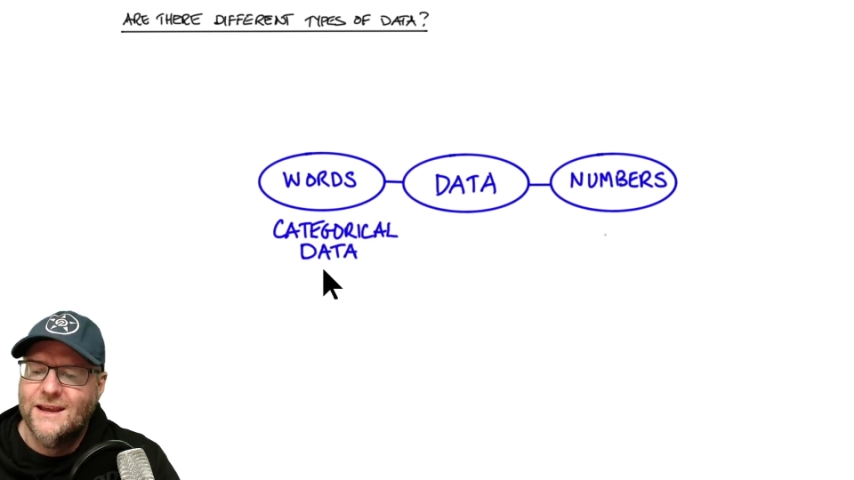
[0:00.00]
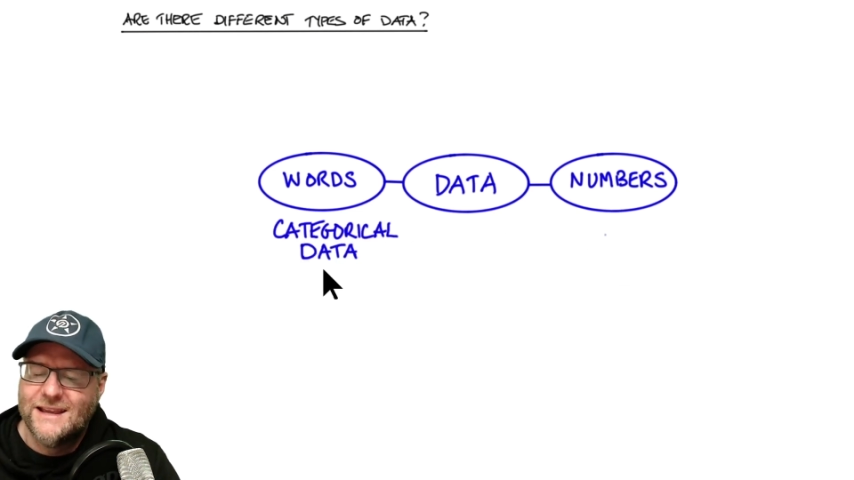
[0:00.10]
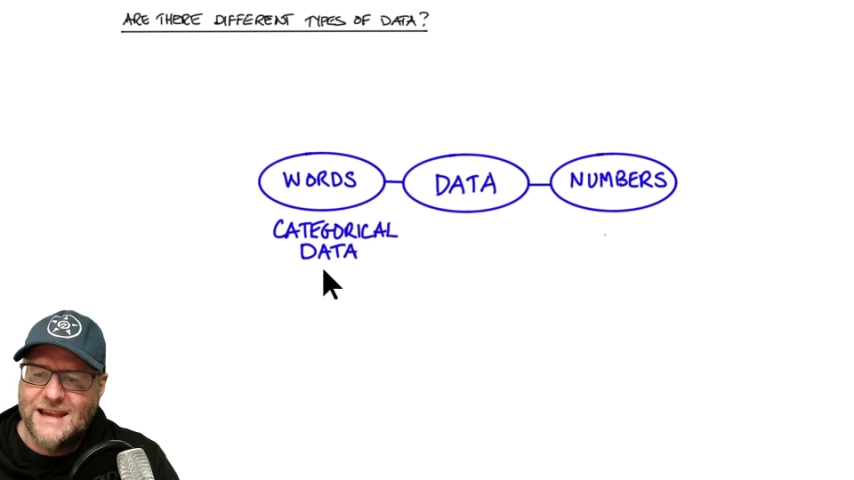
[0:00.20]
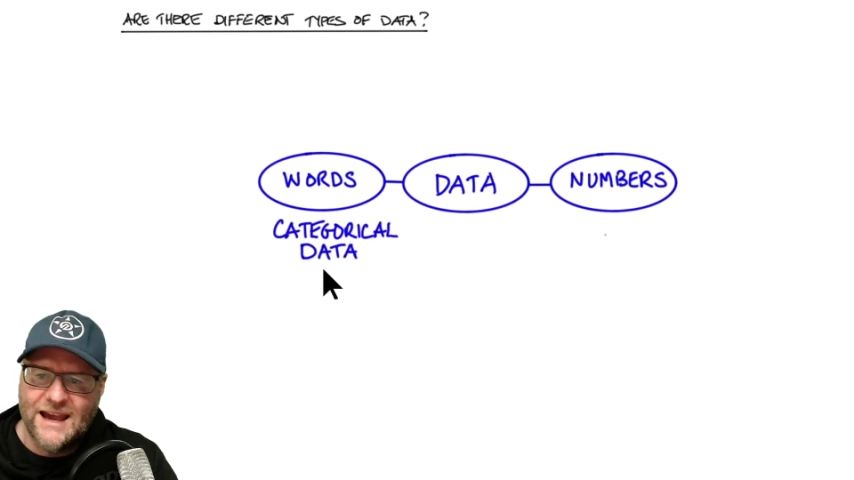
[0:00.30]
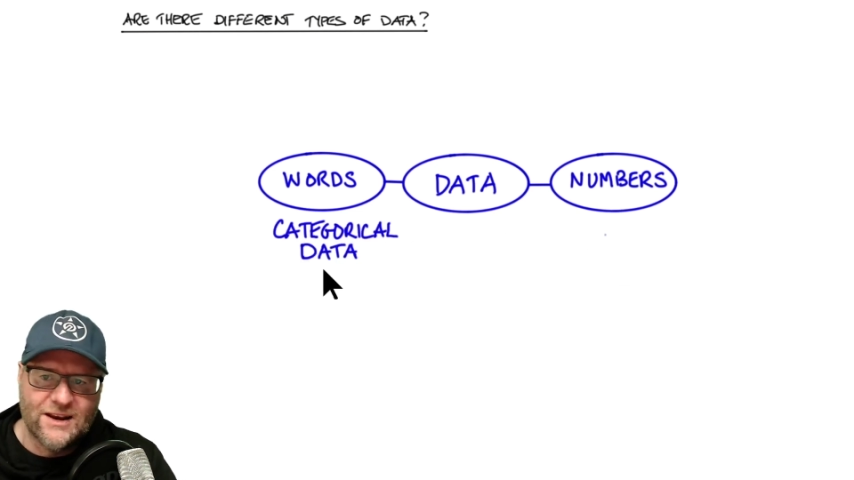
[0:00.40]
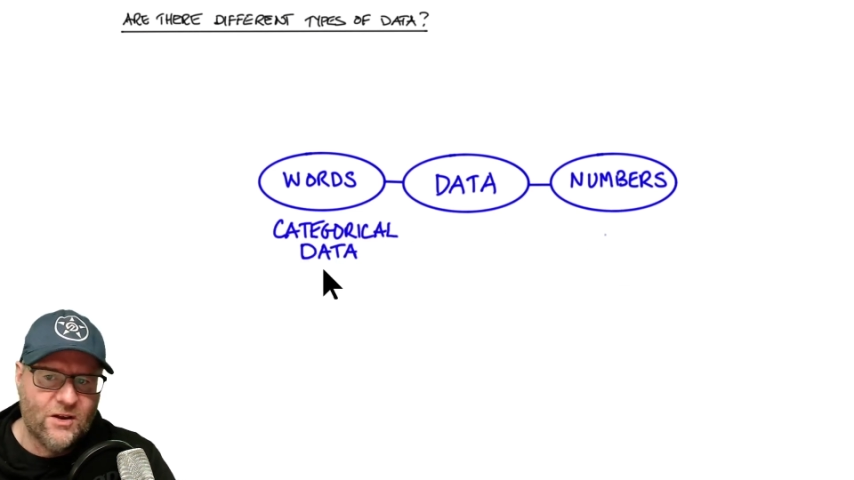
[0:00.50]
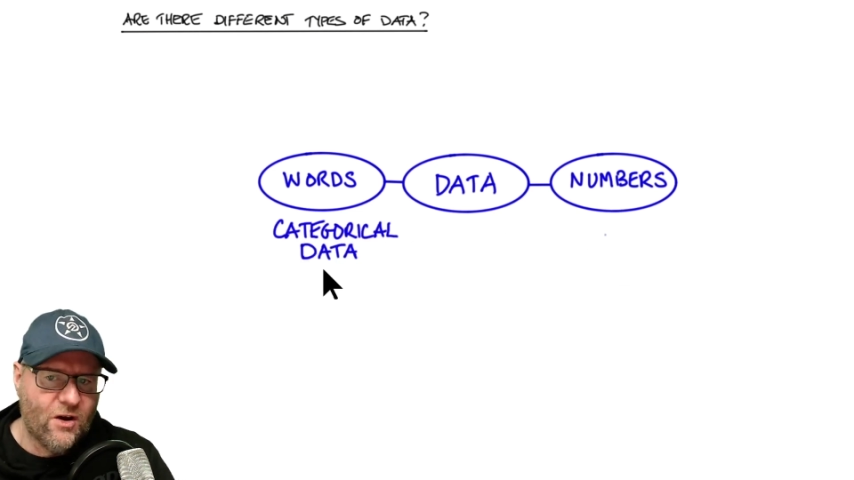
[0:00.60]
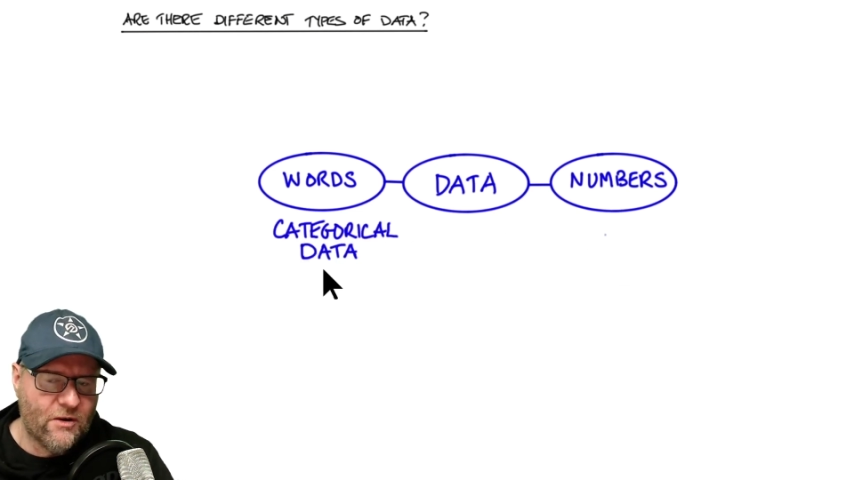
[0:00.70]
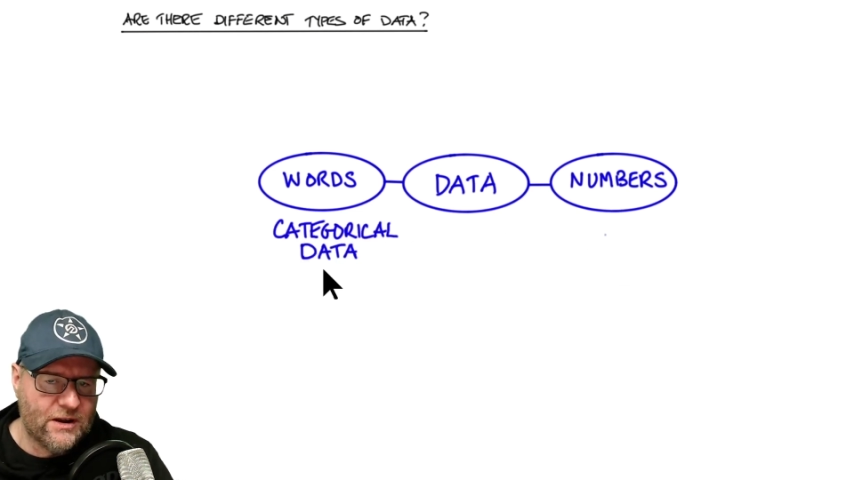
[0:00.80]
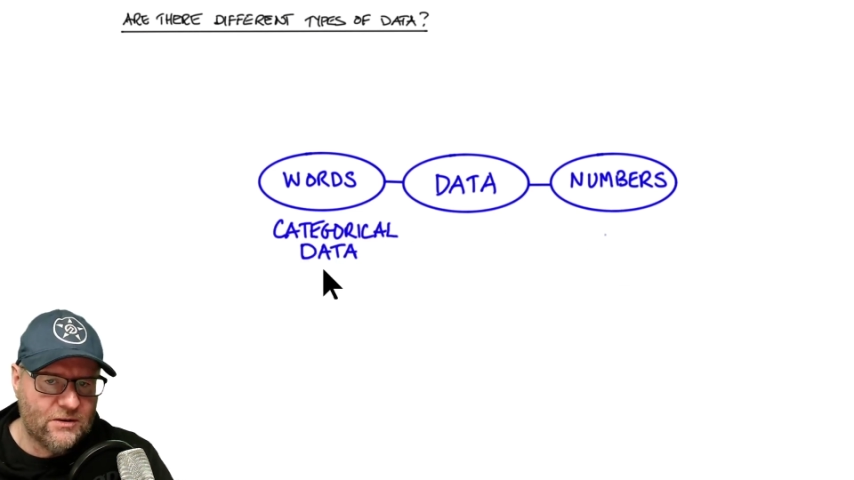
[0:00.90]

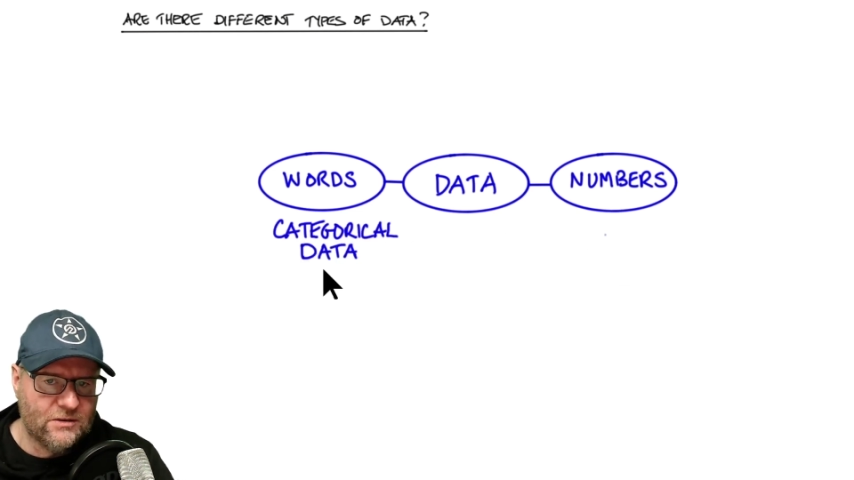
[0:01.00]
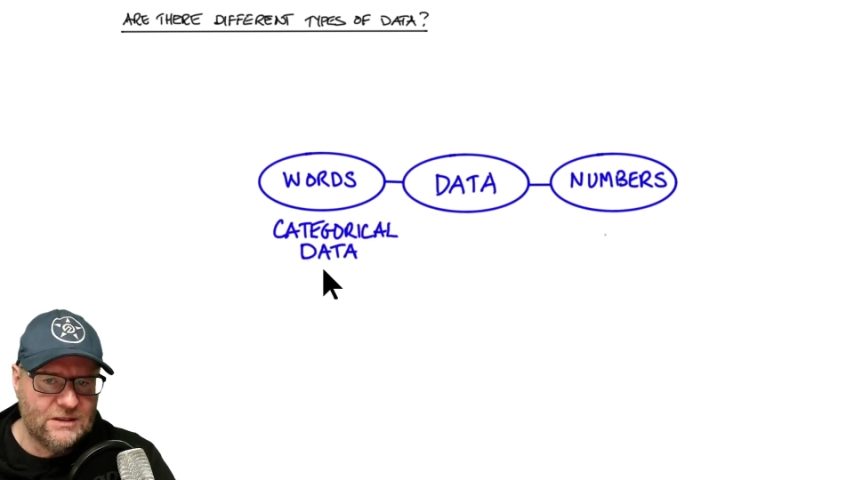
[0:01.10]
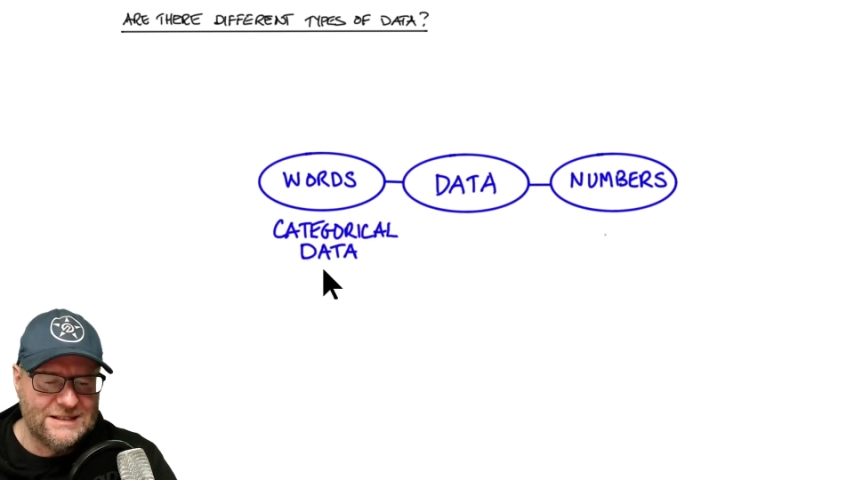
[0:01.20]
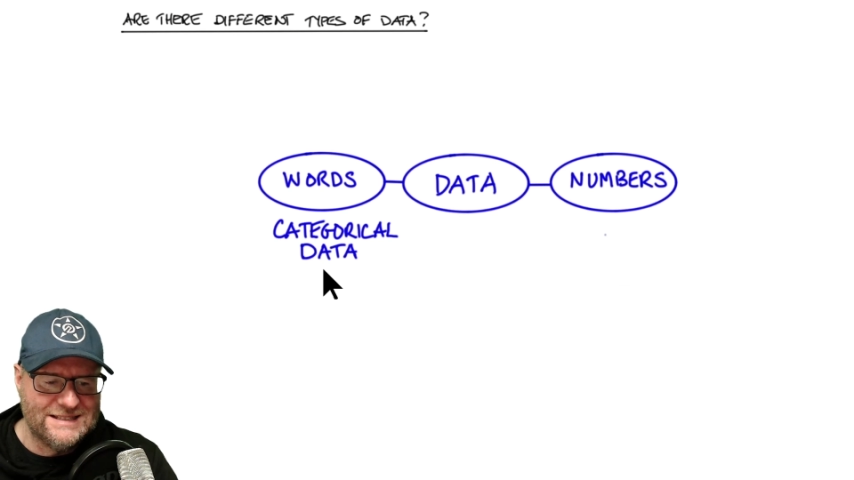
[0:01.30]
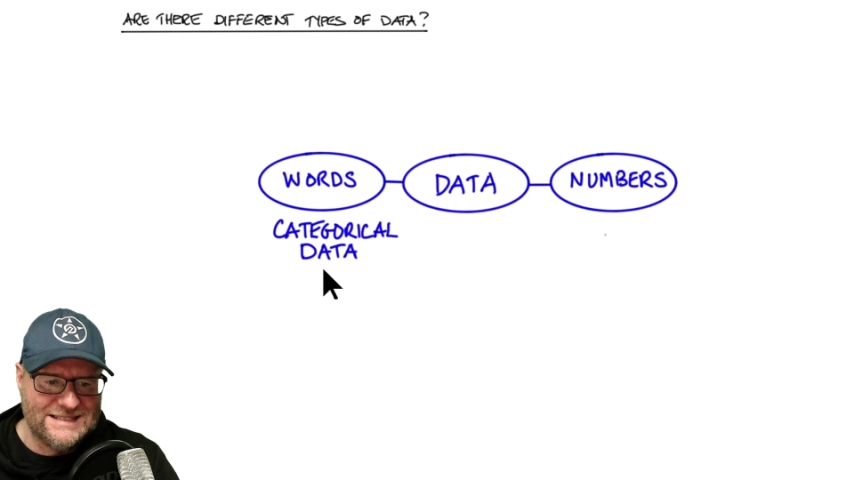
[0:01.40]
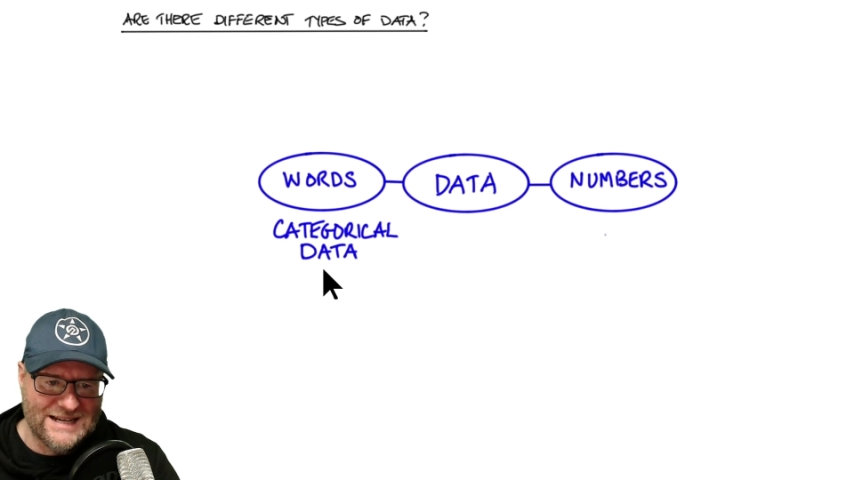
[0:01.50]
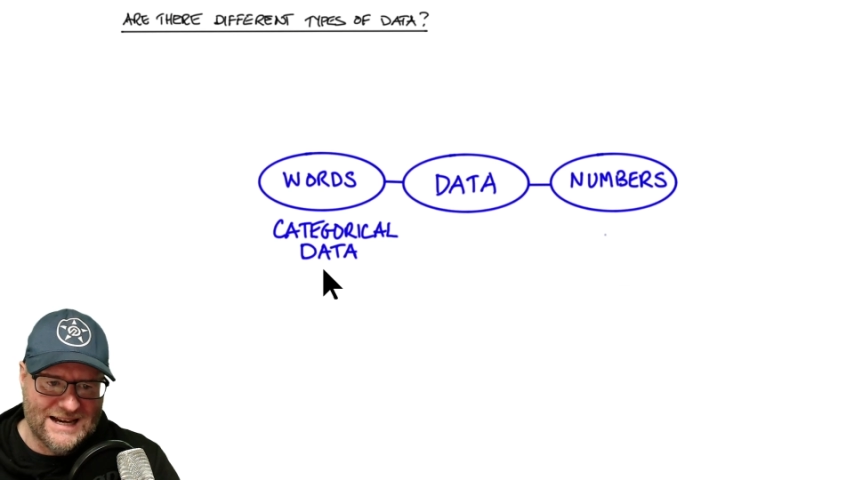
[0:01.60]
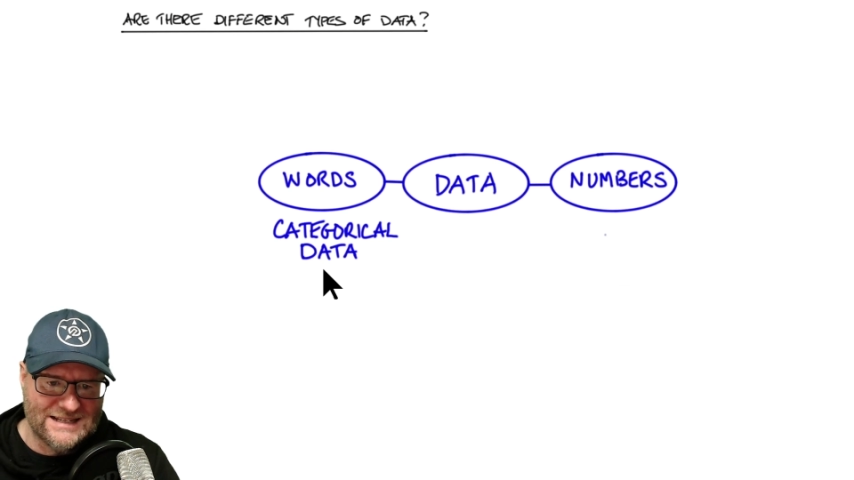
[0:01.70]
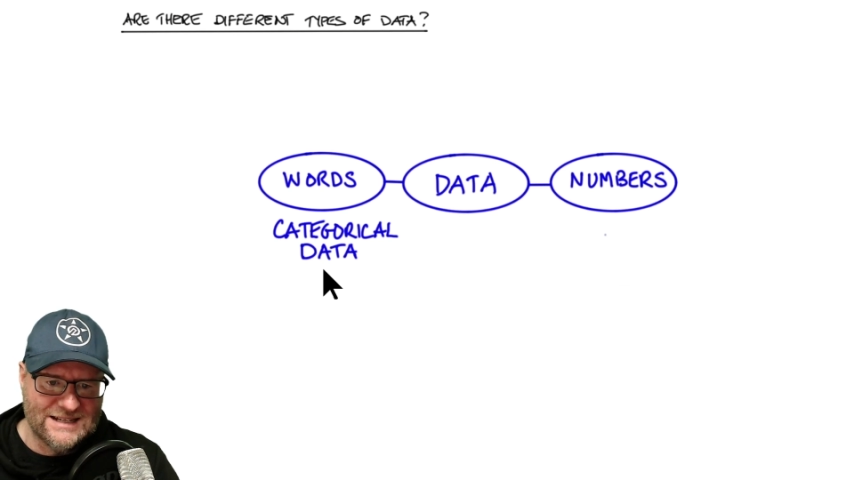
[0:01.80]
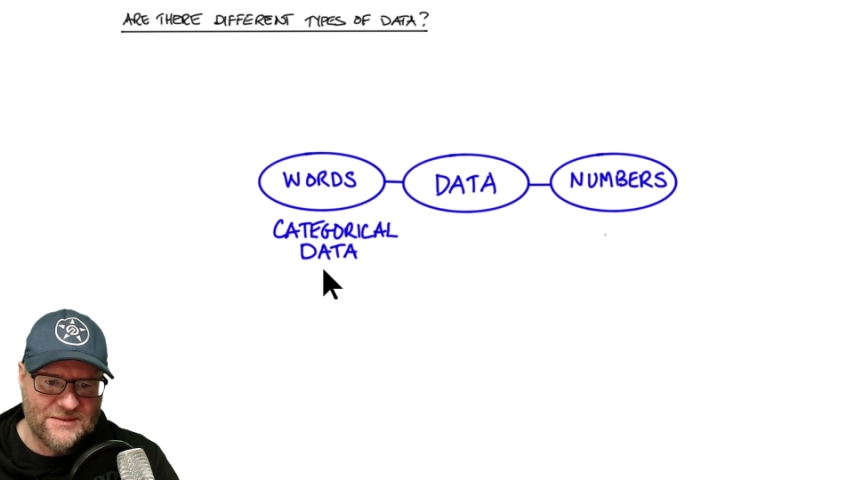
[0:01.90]
categorical
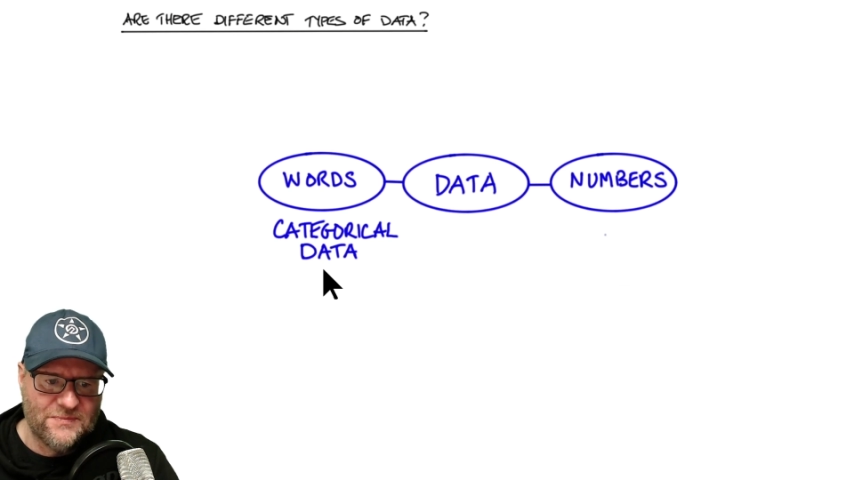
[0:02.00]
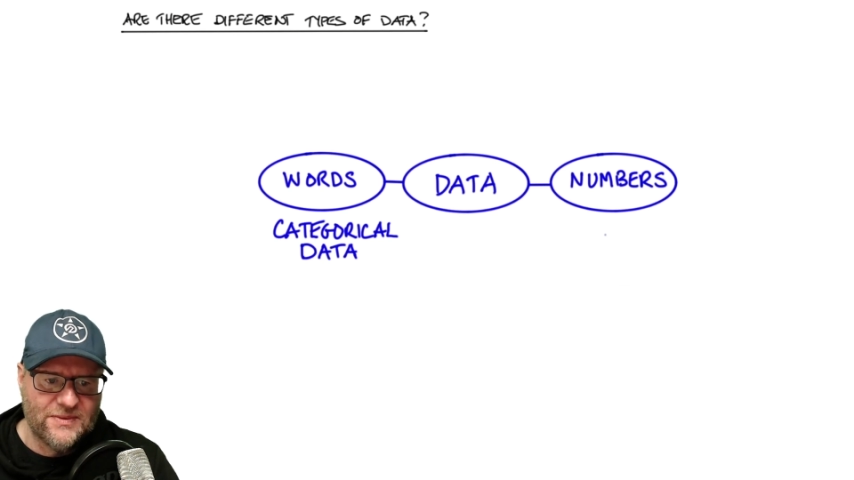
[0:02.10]
data.